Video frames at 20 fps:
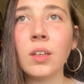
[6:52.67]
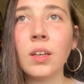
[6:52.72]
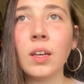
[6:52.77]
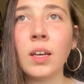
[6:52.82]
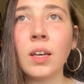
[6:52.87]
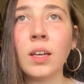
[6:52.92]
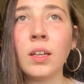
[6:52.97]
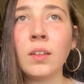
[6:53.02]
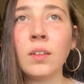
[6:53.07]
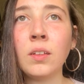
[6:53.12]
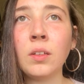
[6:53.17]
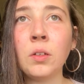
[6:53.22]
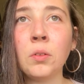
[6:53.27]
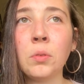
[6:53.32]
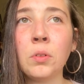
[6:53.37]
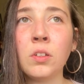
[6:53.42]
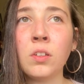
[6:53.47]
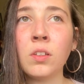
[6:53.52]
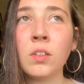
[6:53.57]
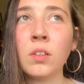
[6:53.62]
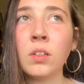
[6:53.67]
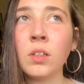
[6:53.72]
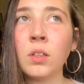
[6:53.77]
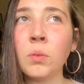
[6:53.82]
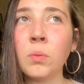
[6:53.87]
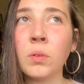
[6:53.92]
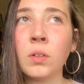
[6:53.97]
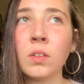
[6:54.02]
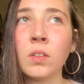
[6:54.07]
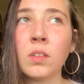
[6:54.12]
and it was it
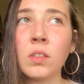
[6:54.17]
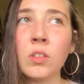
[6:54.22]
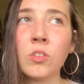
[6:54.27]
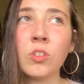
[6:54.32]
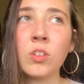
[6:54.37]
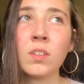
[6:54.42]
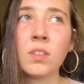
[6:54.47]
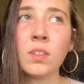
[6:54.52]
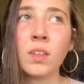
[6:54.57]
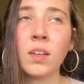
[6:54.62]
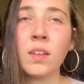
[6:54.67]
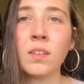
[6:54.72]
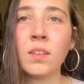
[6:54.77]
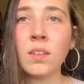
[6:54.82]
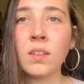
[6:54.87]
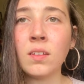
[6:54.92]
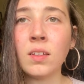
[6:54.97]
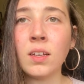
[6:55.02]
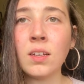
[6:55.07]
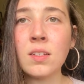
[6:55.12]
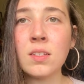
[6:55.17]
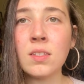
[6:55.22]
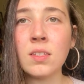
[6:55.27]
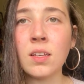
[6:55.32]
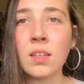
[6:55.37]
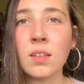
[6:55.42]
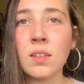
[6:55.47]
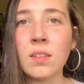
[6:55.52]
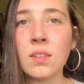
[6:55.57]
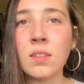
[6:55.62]
was just as intense
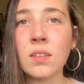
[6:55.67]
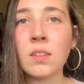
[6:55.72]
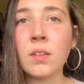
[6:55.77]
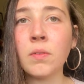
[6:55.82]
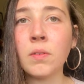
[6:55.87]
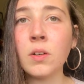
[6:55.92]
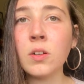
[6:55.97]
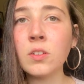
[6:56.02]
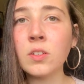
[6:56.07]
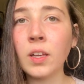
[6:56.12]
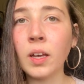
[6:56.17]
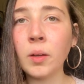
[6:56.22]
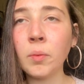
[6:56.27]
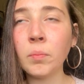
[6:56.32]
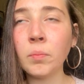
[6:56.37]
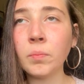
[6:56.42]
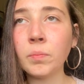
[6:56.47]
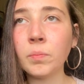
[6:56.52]
as the first time